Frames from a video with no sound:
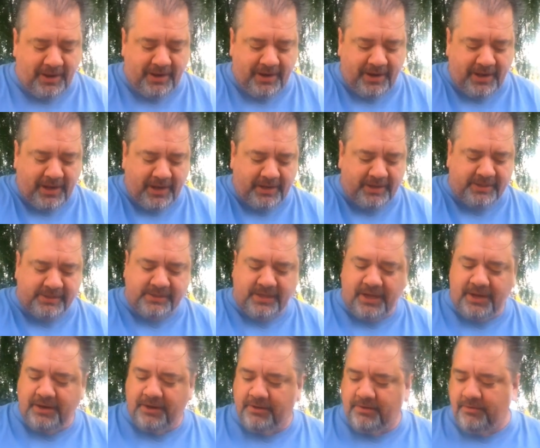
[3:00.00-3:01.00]
and I got this
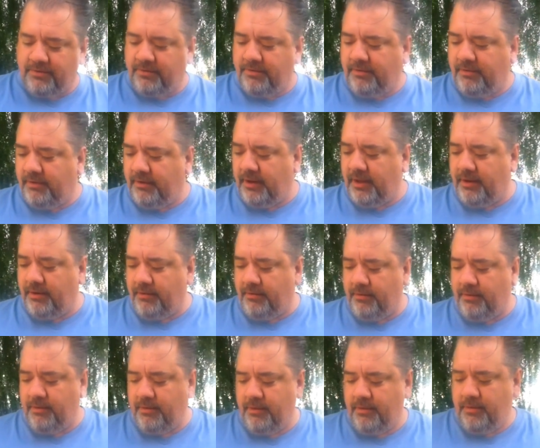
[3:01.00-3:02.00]
kind of cool little
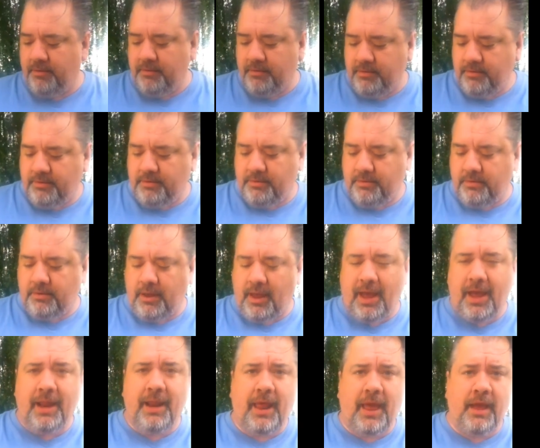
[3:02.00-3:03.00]

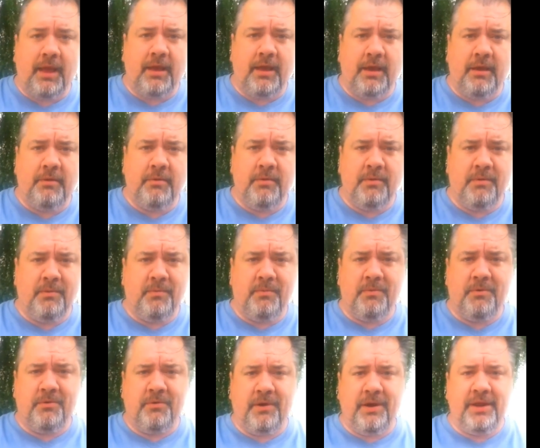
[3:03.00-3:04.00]
highlight
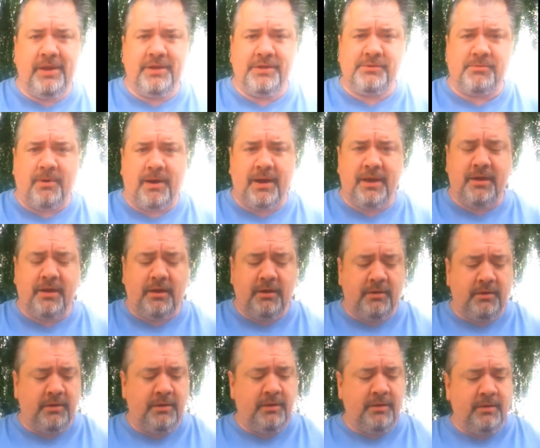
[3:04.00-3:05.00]
greenish white
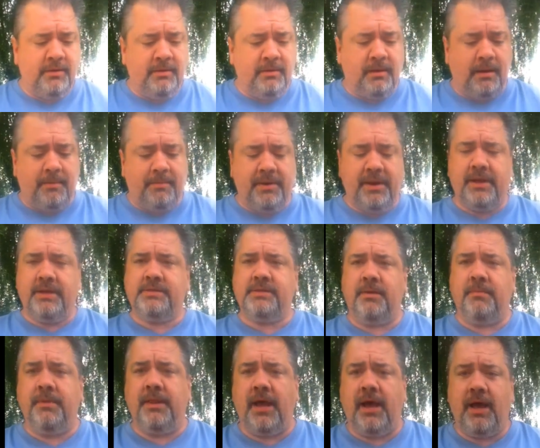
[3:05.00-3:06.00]
color I'm going to hit
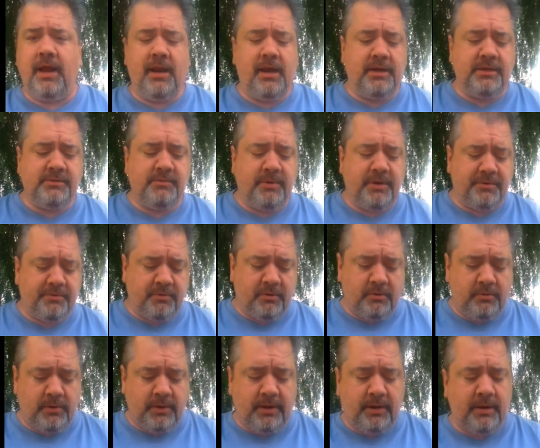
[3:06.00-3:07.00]
some of the highlights with real
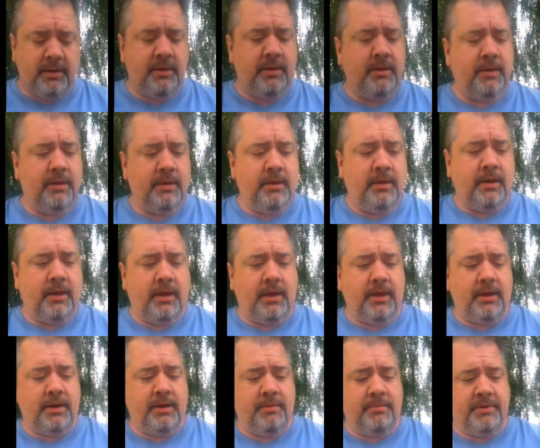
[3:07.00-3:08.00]
quick.
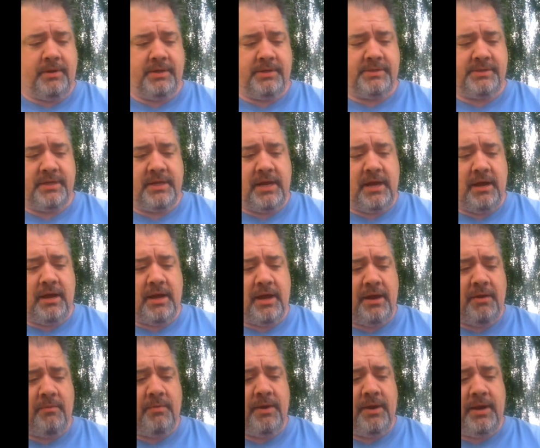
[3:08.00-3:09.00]
And you can see how I
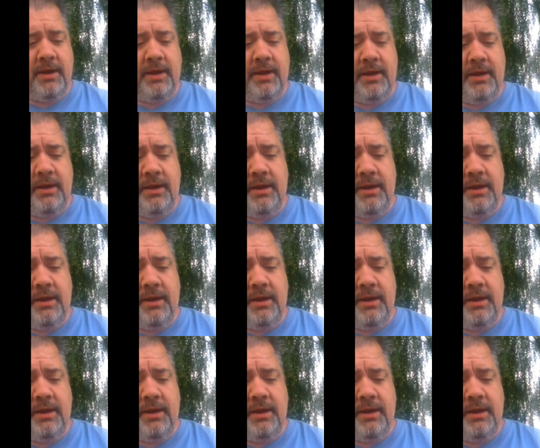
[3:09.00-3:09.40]
kind of went in